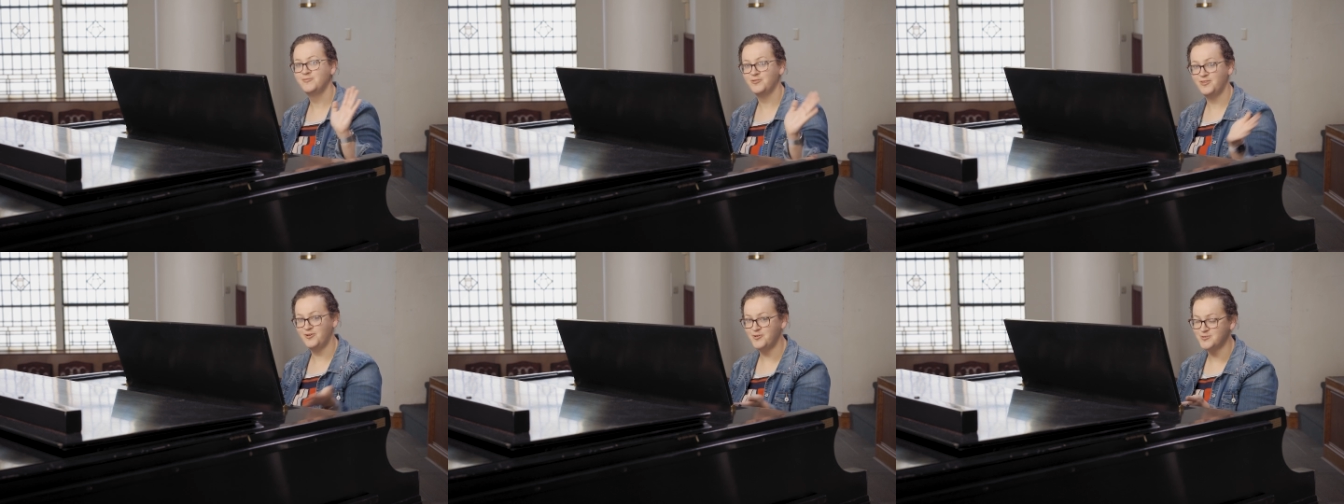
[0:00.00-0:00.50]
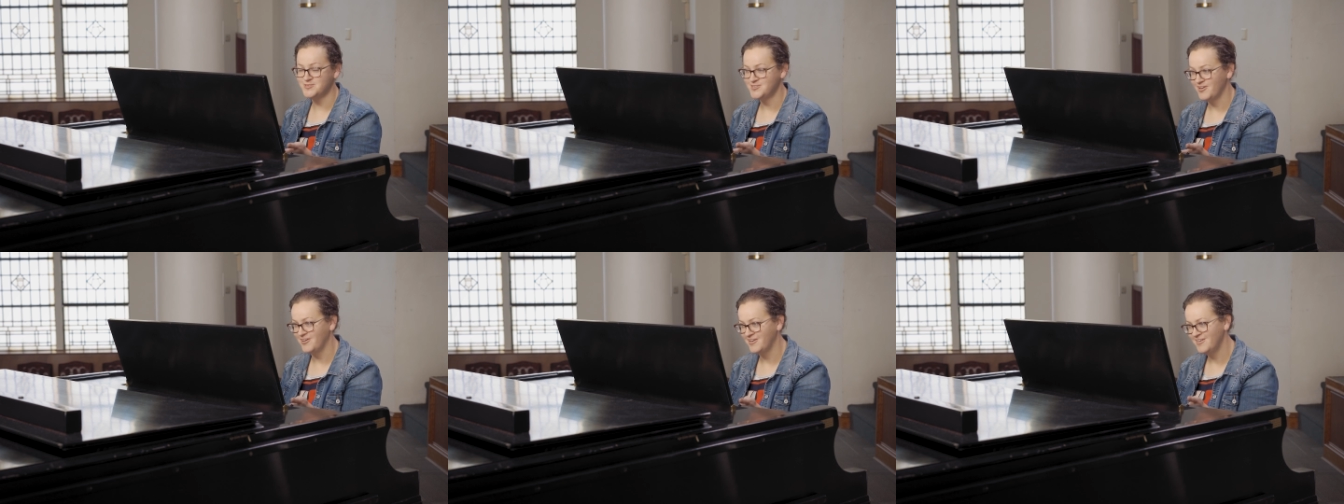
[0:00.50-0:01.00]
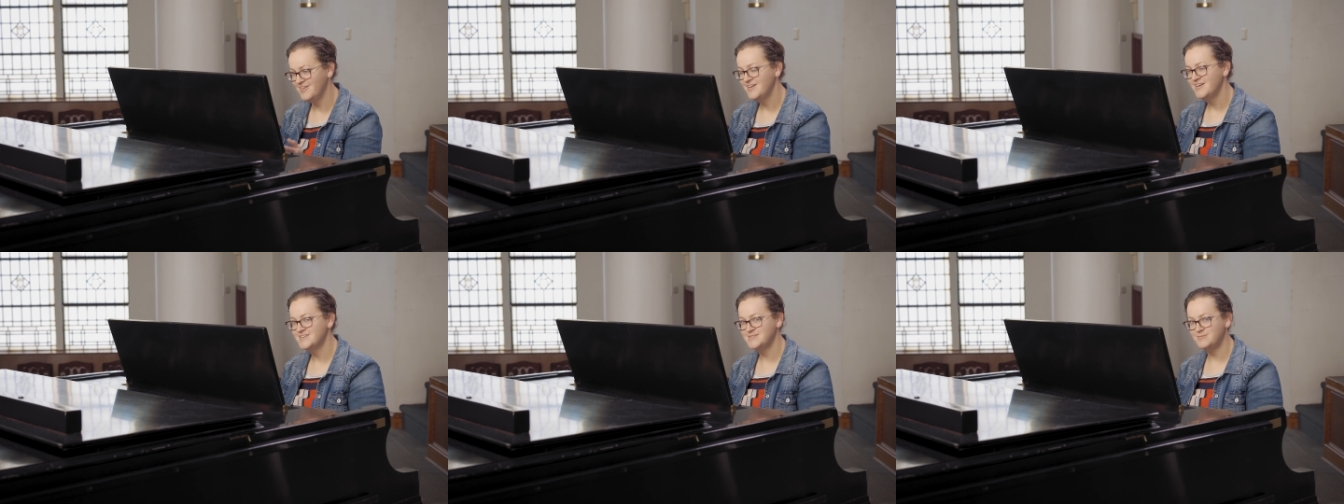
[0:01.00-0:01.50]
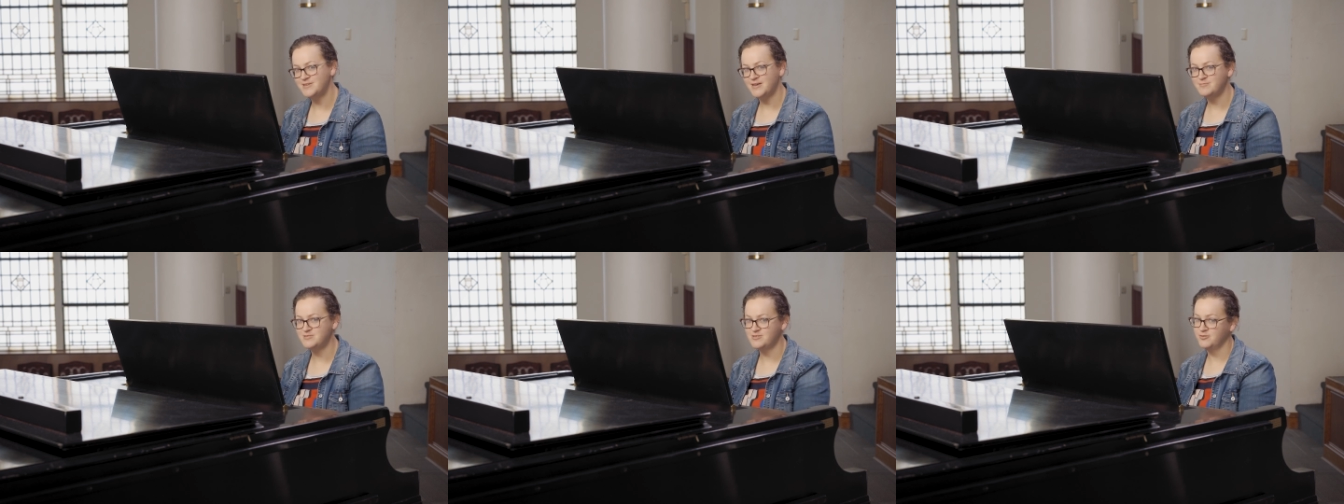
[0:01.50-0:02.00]
for the whole song.
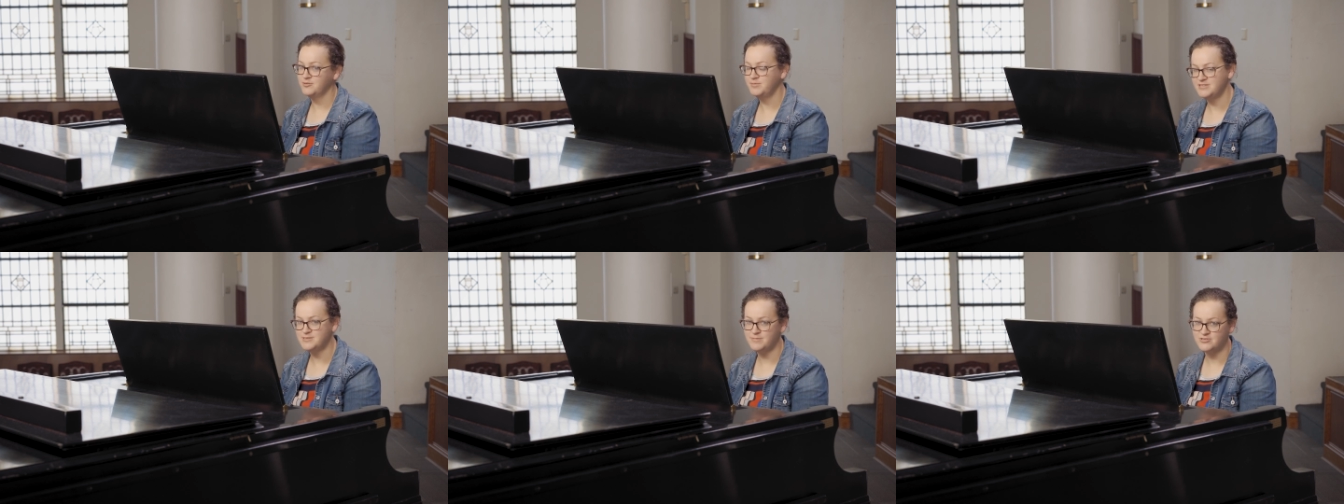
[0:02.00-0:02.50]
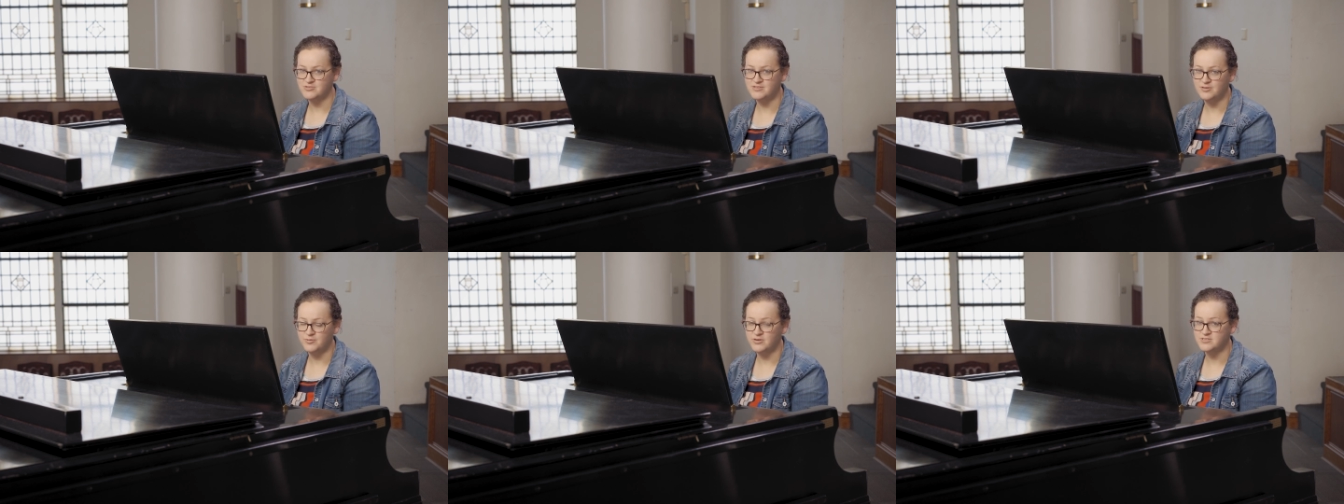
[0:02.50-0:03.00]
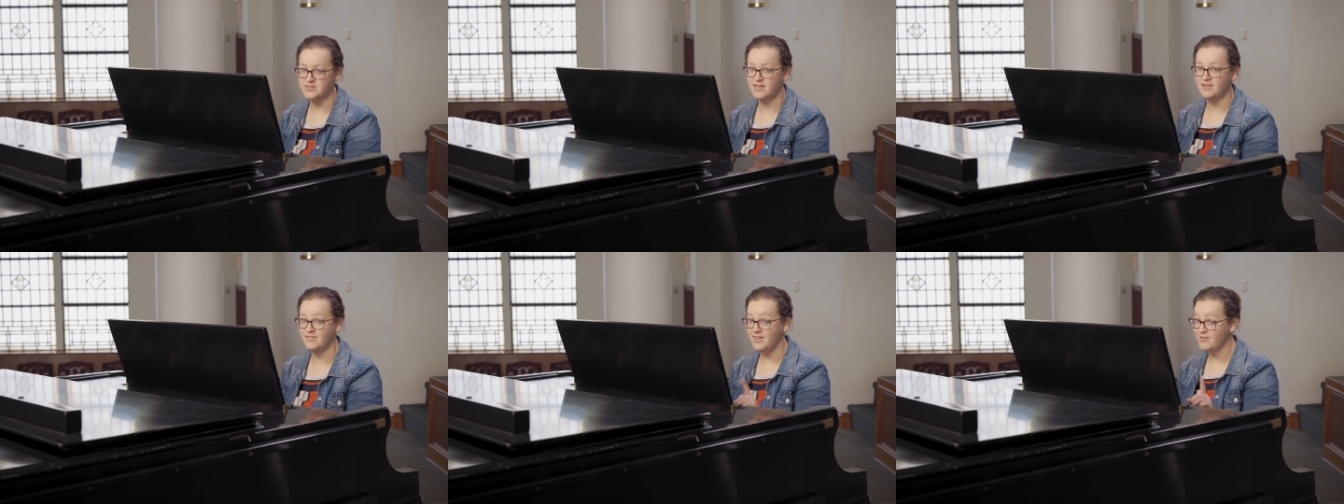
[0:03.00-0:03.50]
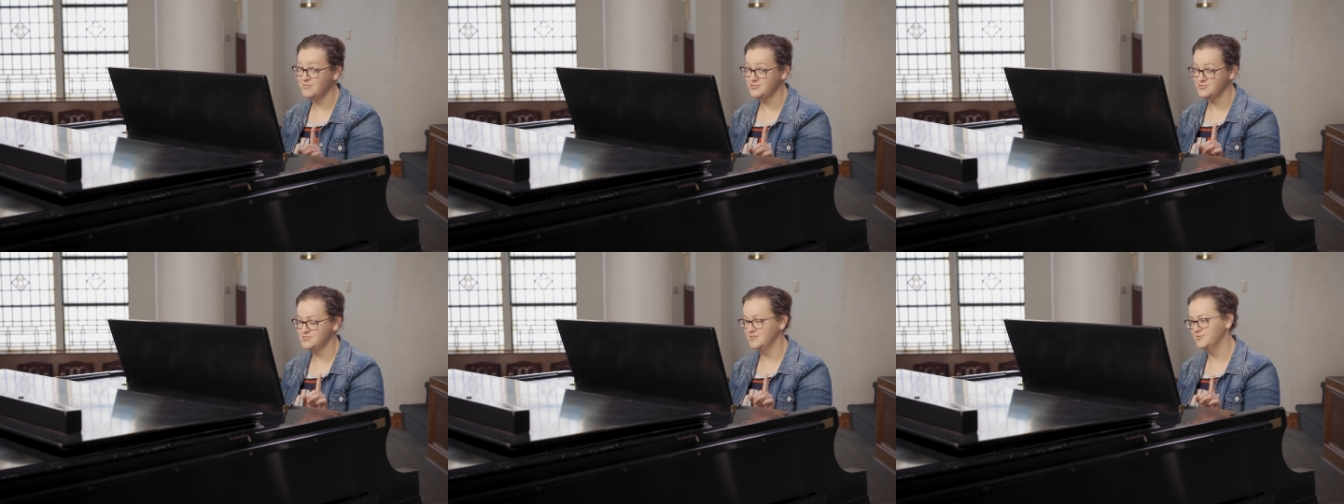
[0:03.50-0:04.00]
Sometimes there will be some interesting chords, and I love
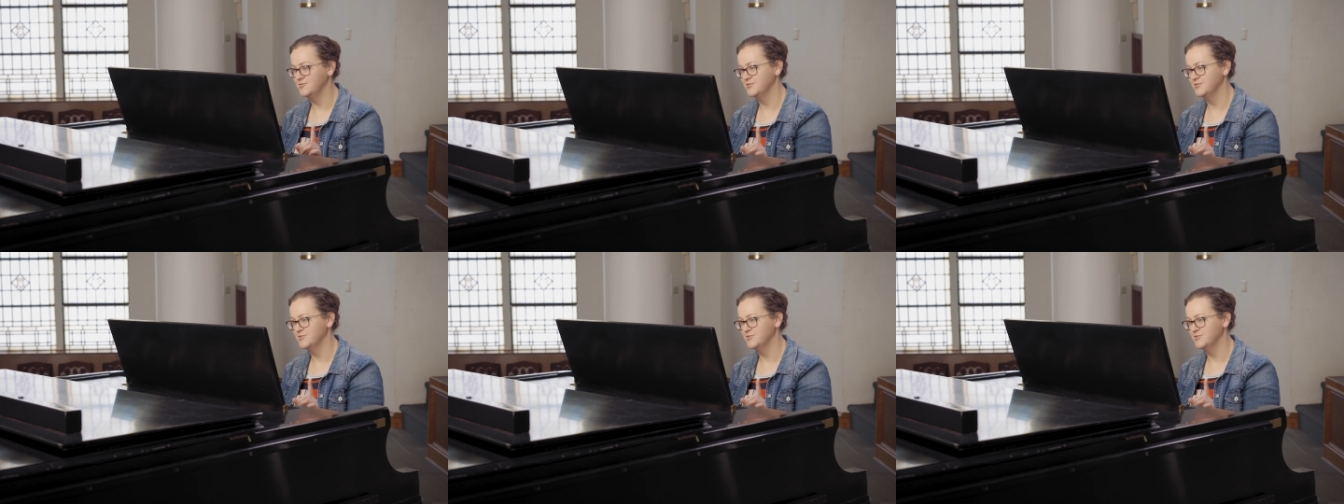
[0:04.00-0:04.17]
interesting